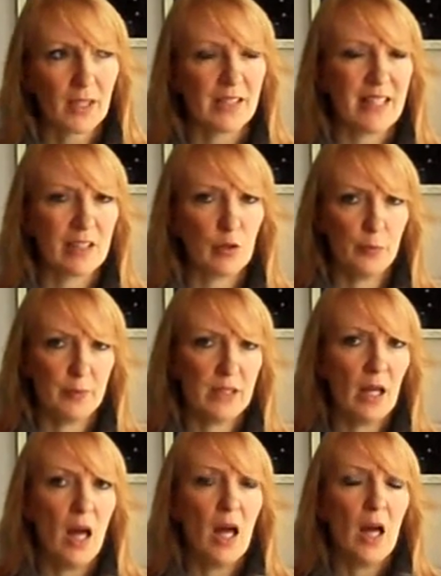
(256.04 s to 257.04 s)
there could
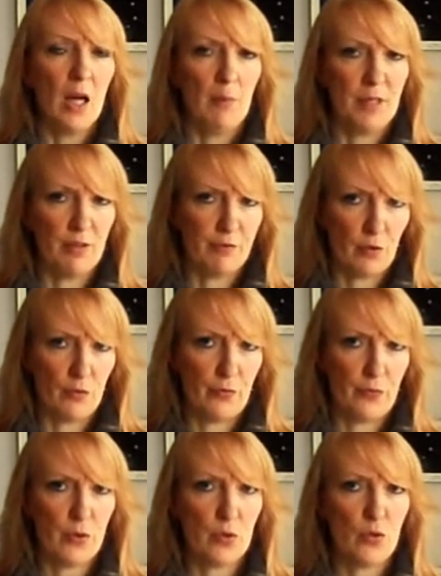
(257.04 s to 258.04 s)
be a bit of
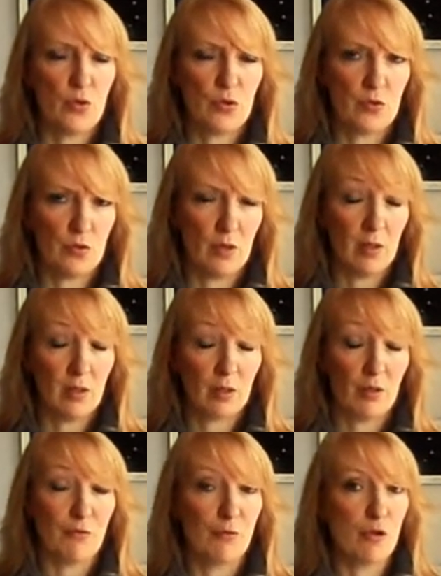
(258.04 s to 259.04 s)

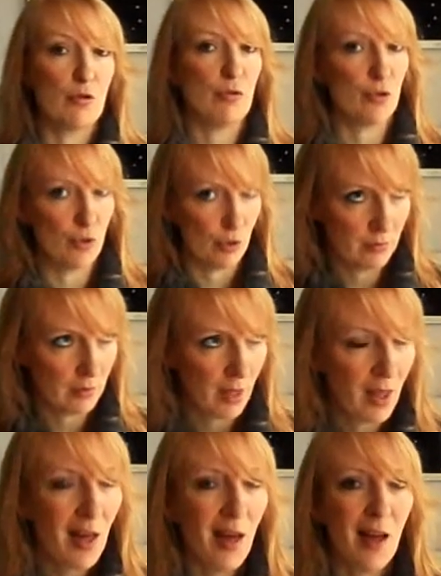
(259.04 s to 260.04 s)

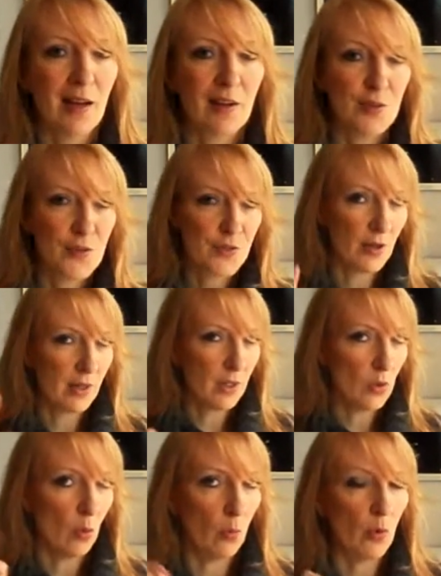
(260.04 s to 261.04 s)
confusion
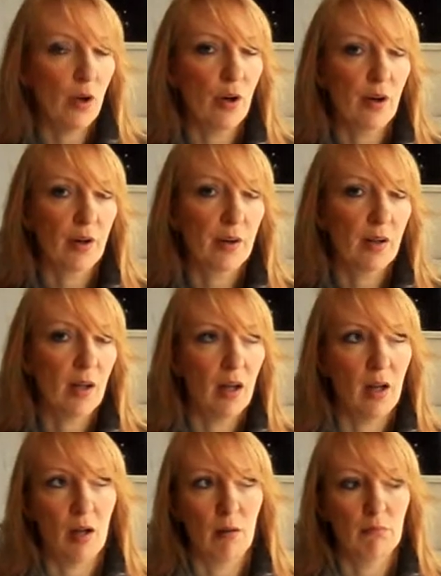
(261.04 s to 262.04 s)
concerning your work,
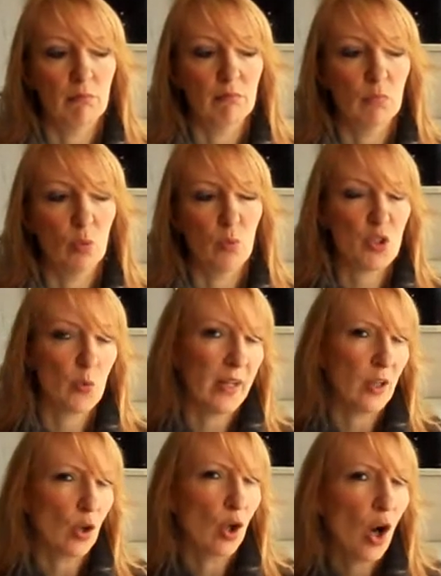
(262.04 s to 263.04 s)
which
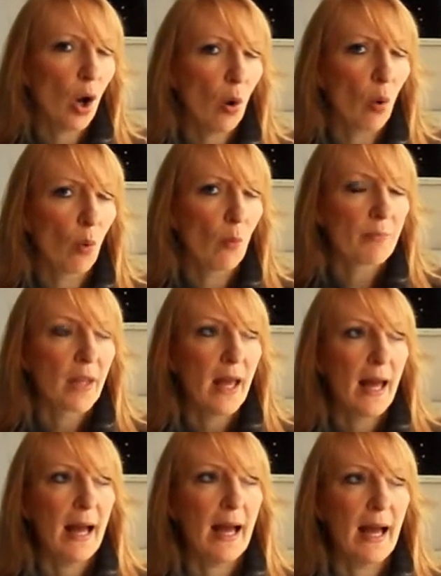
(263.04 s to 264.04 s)
way you go.
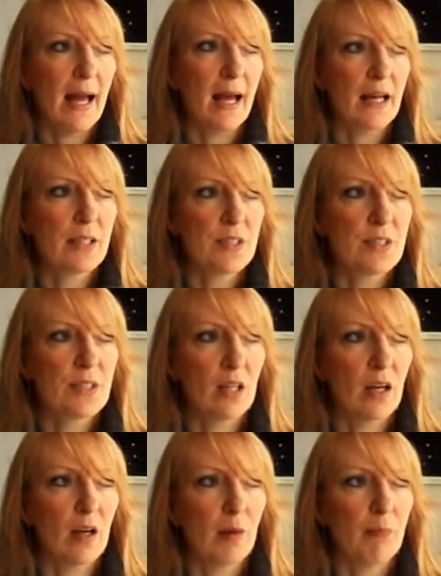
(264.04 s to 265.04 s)
And
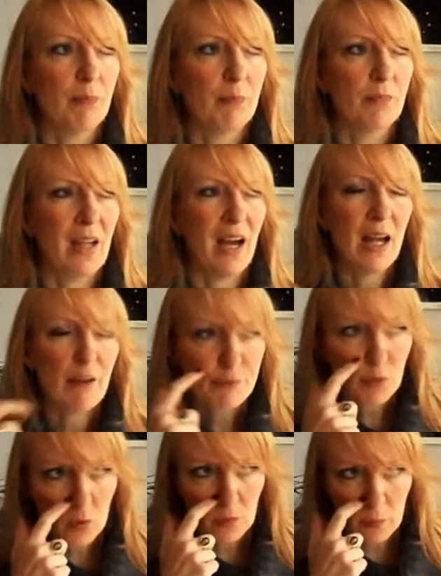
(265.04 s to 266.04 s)
I have
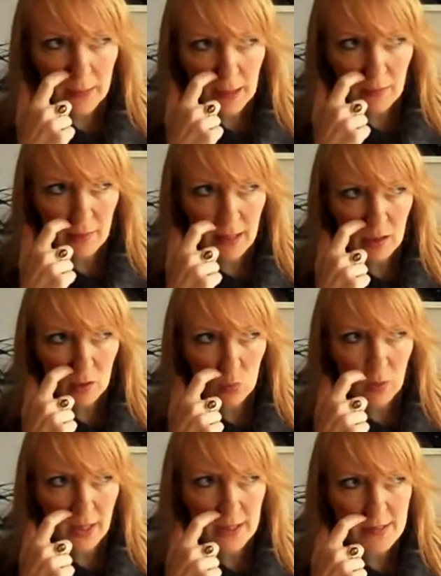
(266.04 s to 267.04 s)
talked about that
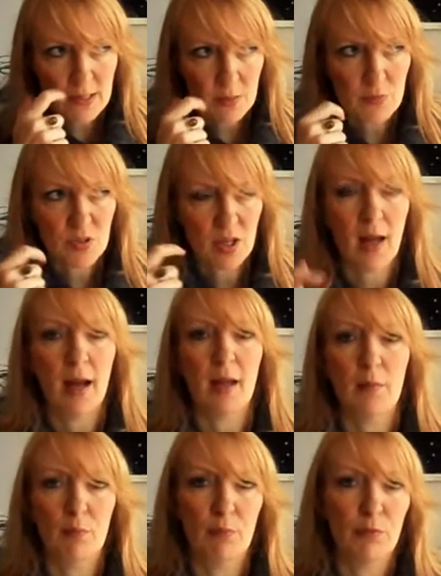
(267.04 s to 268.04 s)
quite some
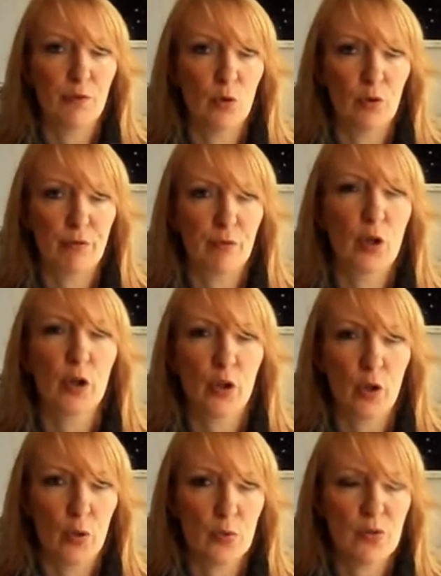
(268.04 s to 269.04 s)
time for
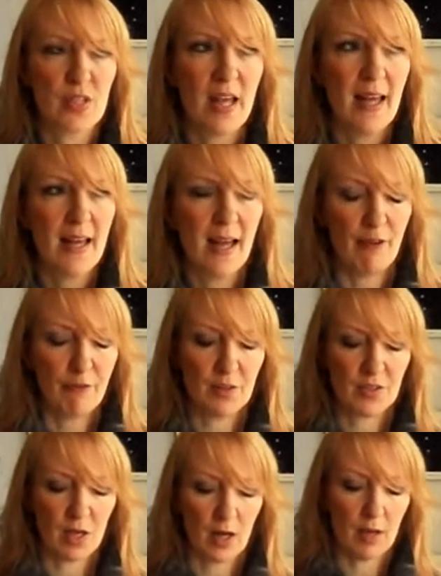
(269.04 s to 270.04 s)
Virgos.
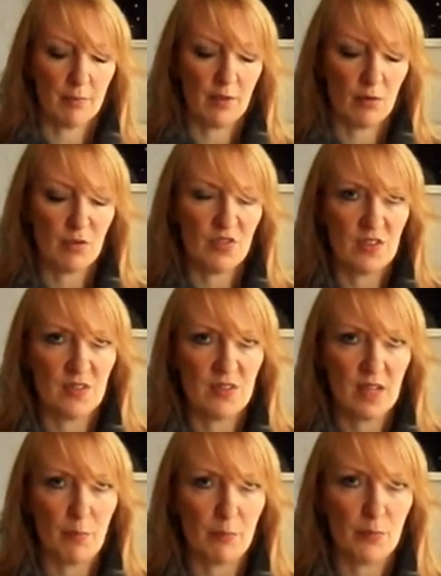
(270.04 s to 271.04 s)
Every time there is this
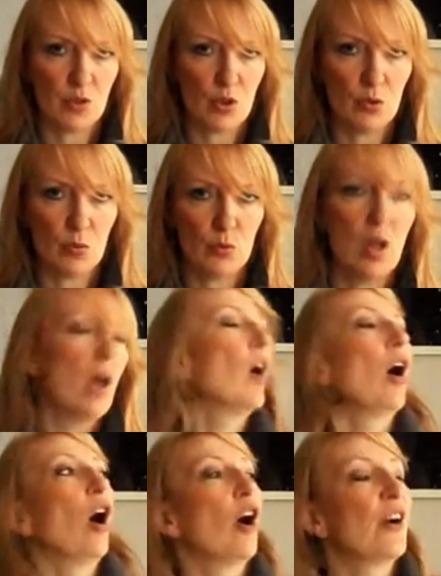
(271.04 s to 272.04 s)
Neptune
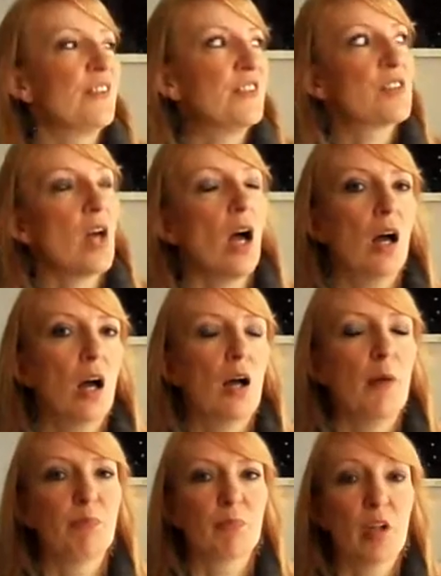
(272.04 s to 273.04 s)
or this
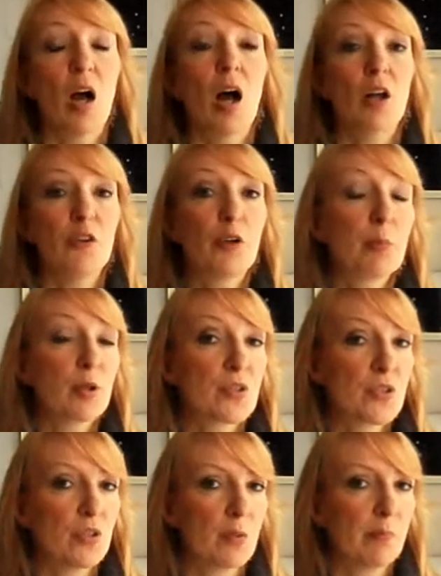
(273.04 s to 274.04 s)
other
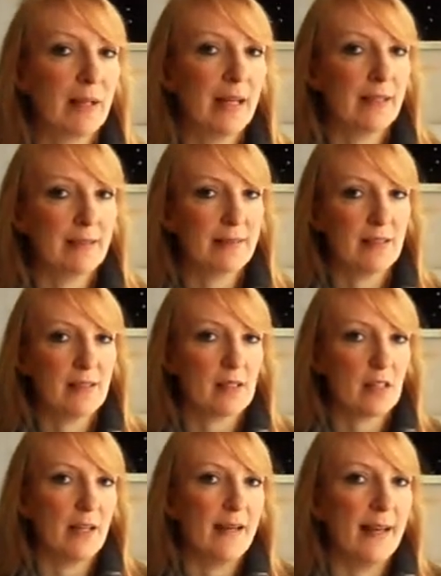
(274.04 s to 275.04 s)
personal planet that
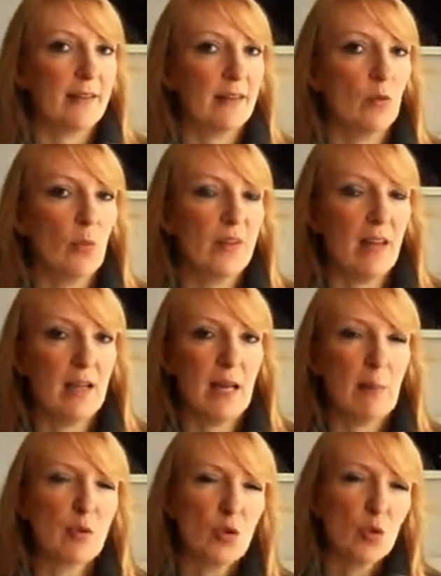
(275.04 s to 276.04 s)
is connecting with that
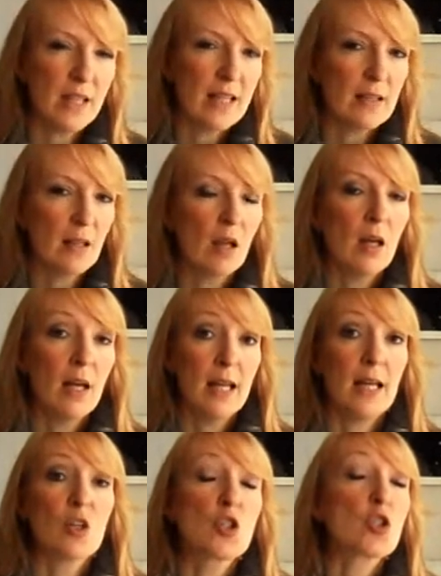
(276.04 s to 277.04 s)
Neptune
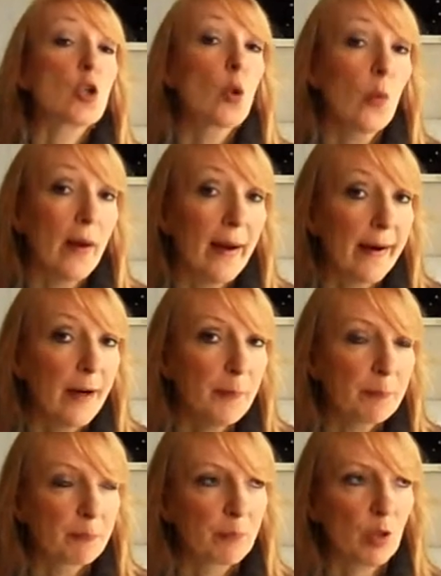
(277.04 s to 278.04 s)
in a
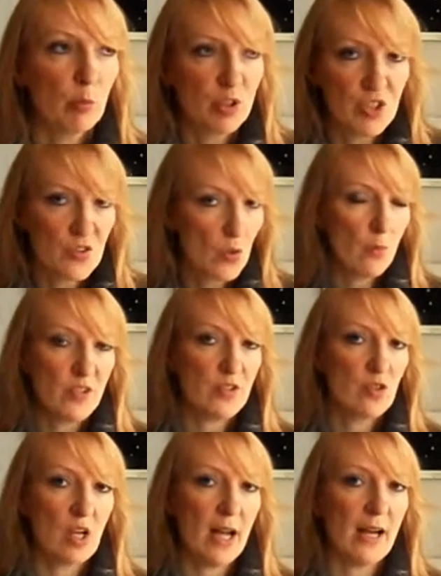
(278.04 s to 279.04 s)
square, which is
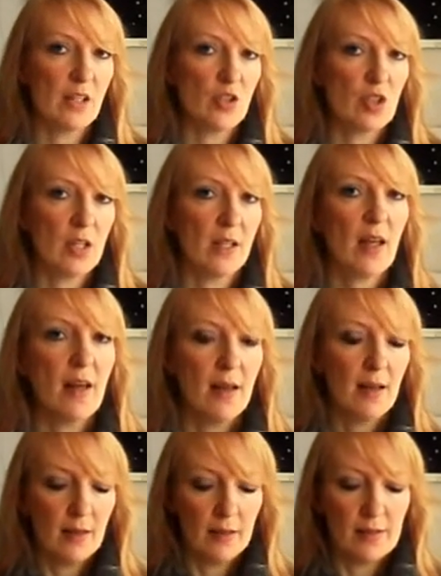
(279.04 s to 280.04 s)
always challenging,
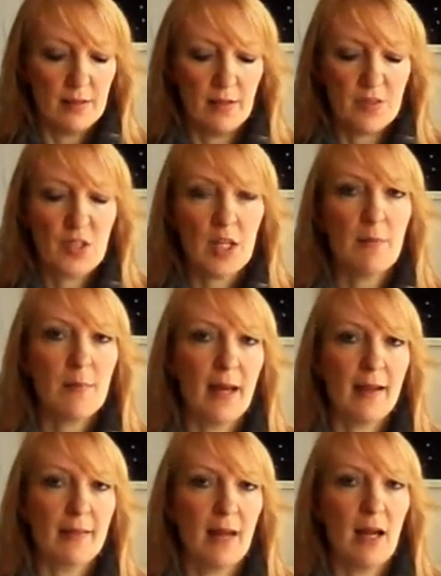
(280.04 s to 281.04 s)
a team
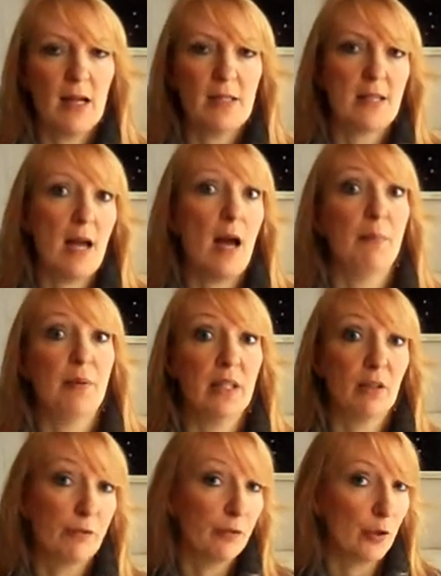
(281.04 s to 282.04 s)
like that is
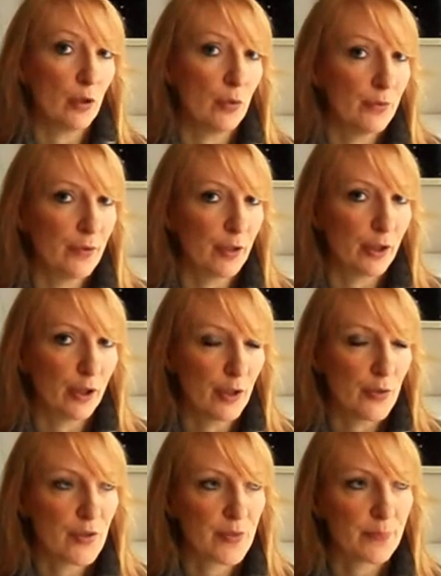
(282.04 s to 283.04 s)
happening for you
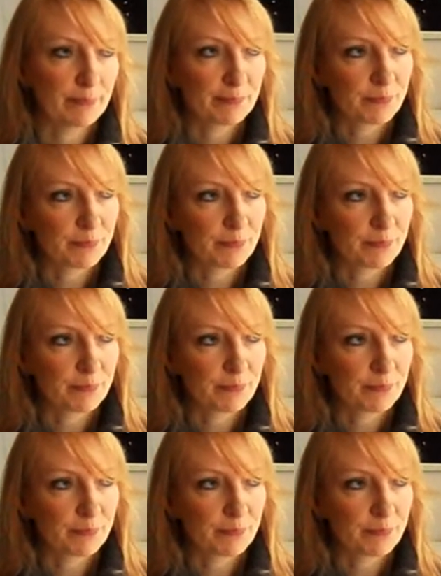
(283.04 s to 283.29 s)
Virgos.